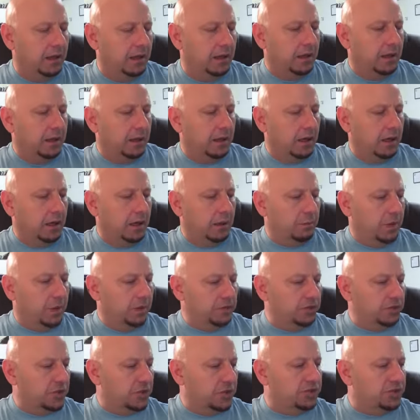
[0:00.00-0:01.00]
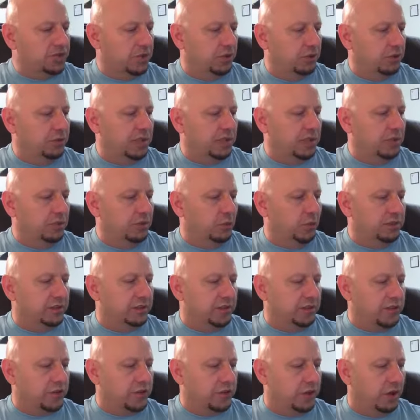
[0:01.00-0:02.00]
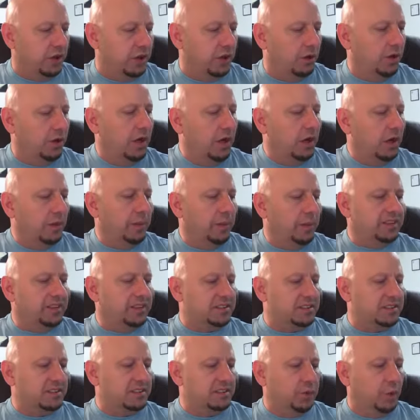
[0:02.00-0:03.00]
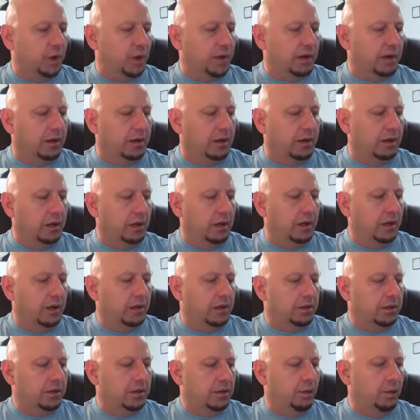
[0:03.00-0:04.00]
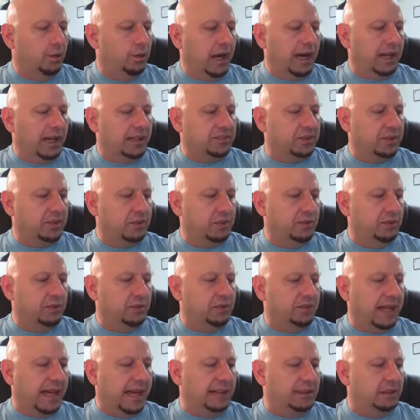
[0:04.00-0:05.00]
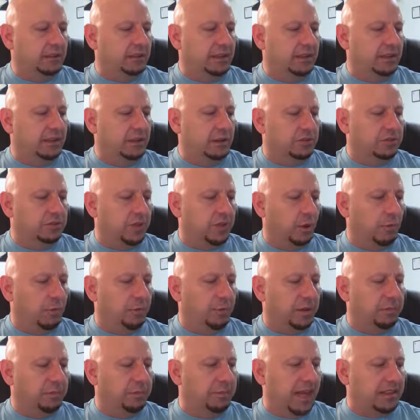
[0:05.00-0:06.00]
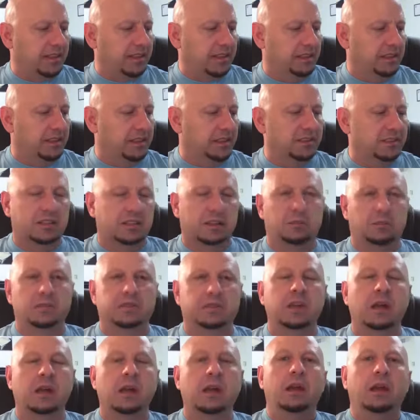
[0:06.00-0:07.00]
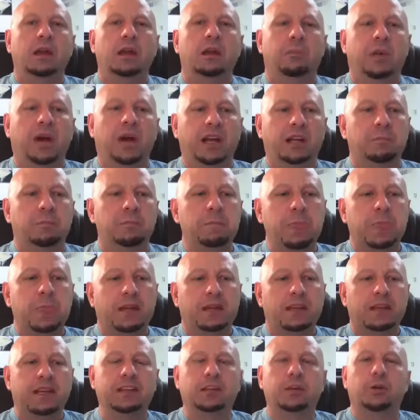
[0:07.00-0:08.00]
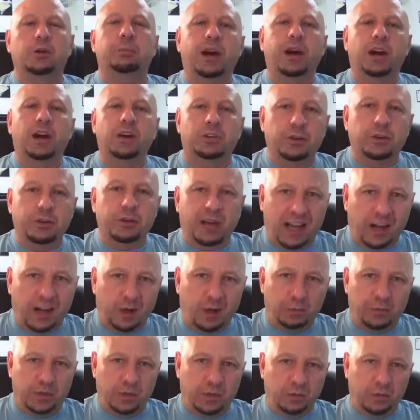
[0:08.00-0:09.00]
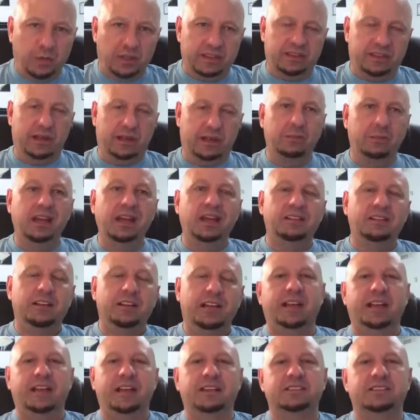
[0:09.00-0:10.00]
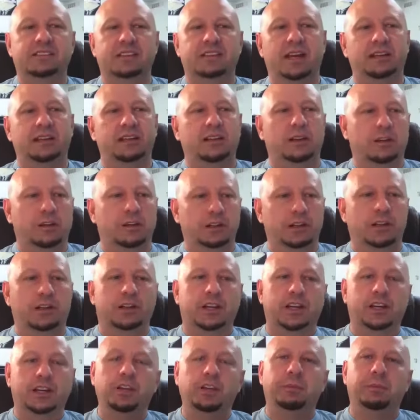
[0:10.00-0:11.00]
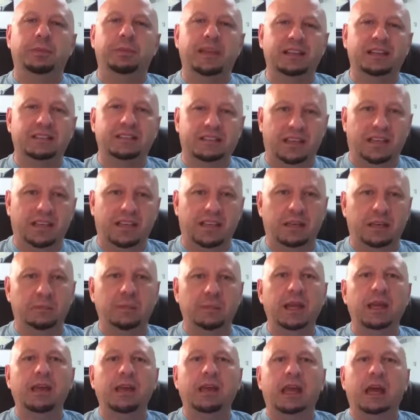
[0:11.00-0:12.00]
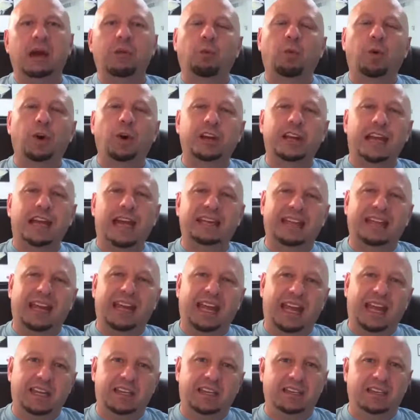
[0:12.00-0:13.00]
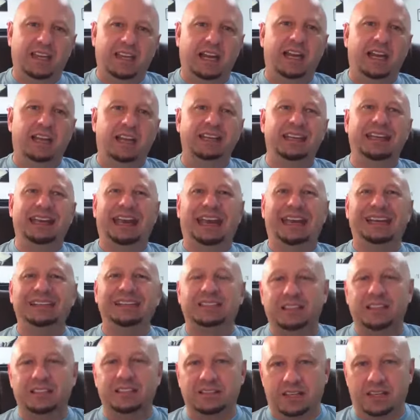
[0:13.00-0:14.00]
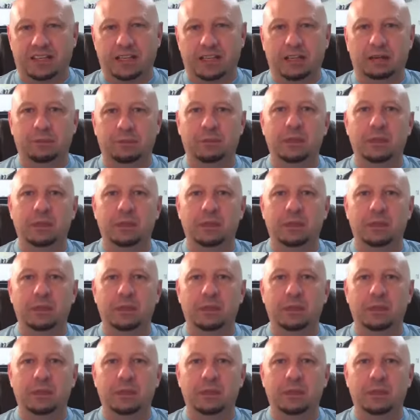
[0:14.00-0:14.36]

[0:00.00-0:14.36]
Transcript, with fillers: um, or just tuned in with the show, but this is where you want to not only know those coping mechanisms, but can your partner help you with them? Like I said earlier, can you be a team and work on the anxiety as a team